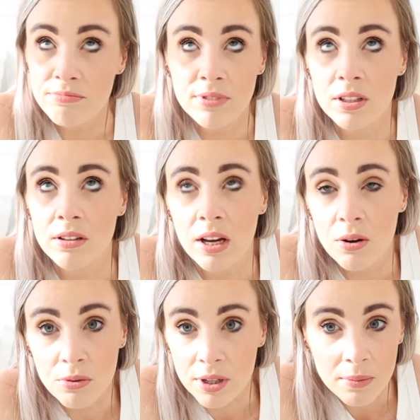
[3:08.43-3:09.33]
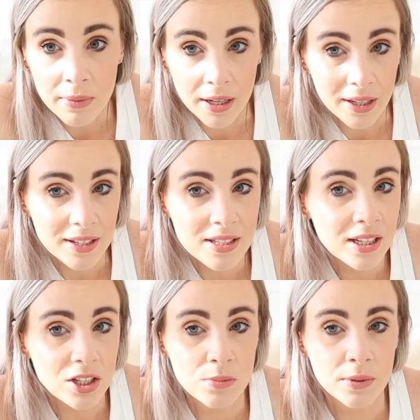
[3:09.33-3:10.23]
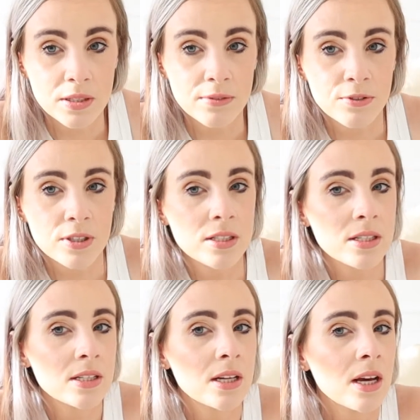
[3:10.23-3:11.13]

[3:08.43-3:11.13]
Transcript: you know, like already made like such a big difference.